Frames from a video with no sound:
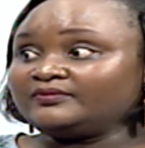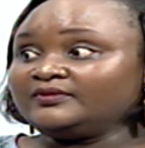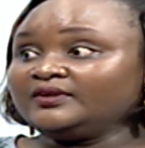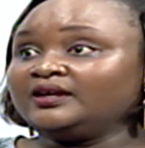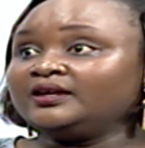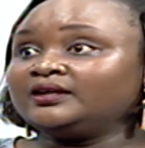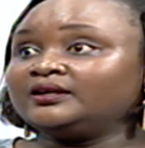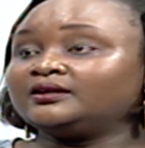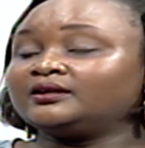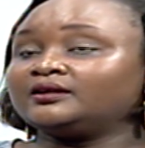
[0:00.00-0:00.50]

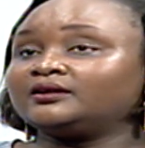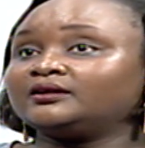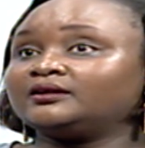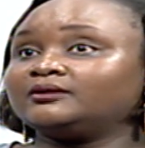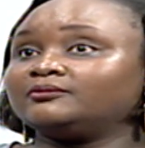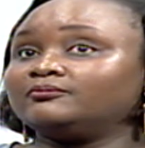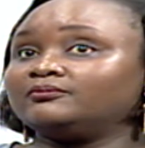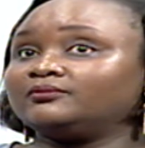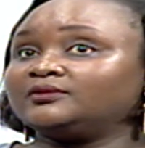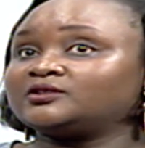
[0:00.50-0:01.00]
And
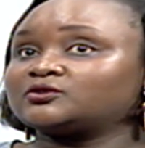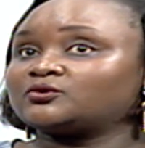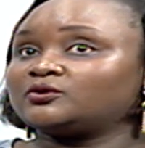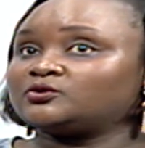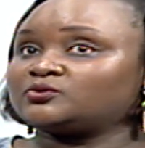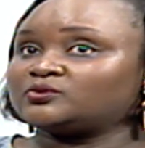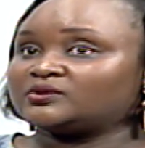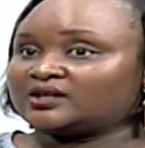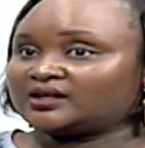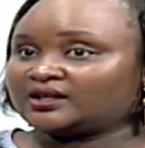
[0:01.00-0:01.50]
uh, it's
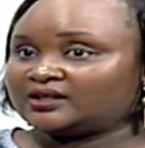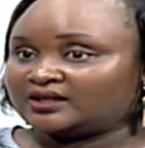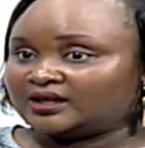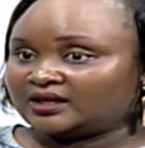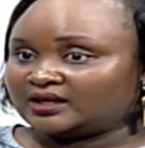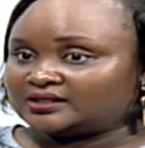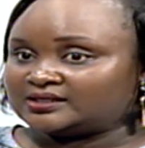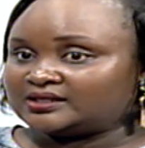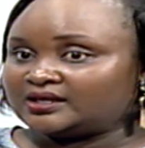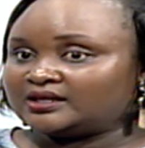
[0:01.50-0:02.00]
going to target,
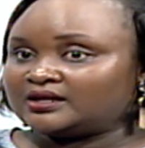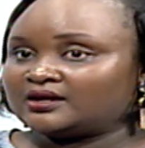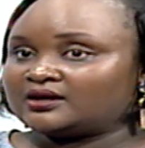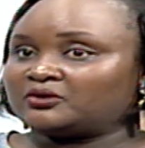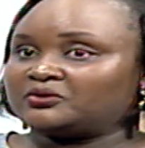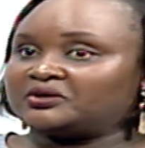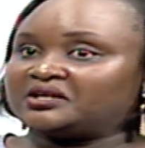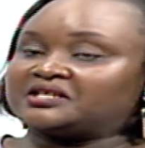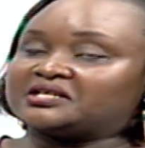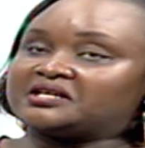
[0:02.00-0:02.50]
like I said,
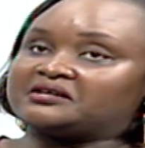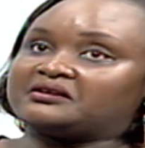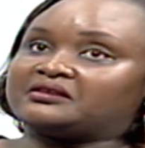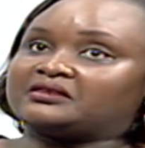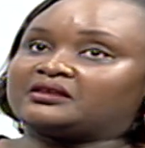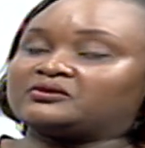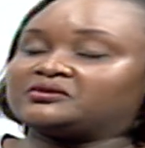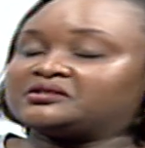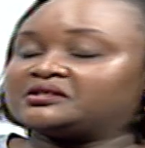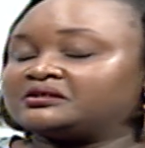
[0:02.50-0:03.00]
around eight
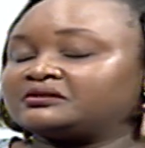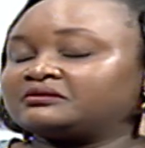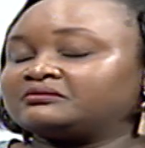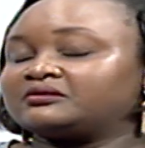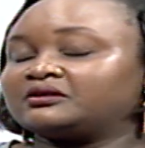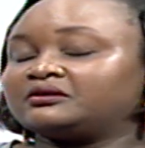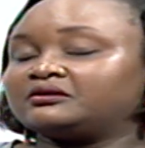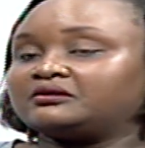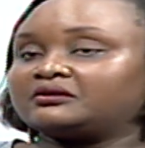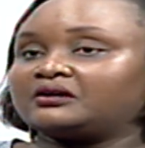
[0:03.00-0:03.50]
hundred thousand
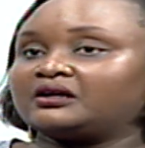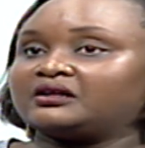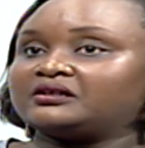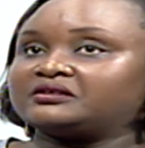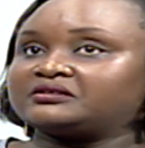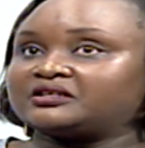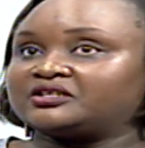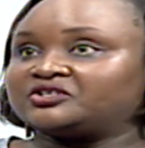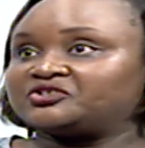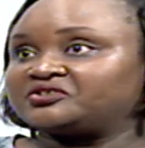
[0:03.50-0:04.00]
uh,
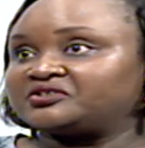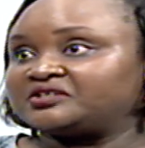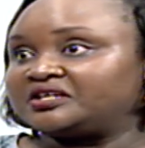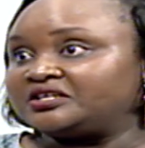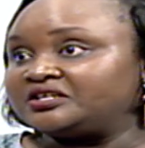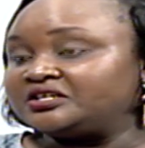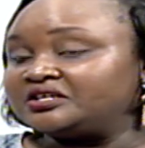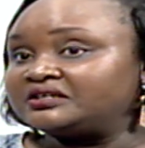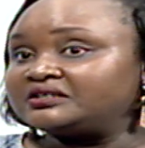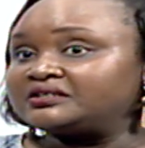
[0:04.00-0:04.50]
girls aged
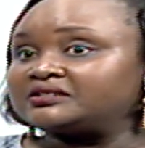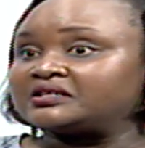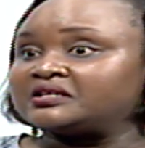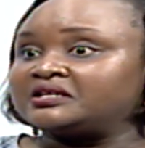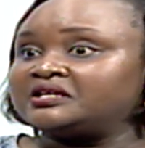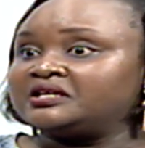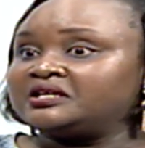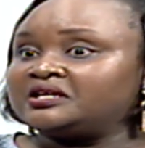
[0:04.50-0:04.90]
ten years.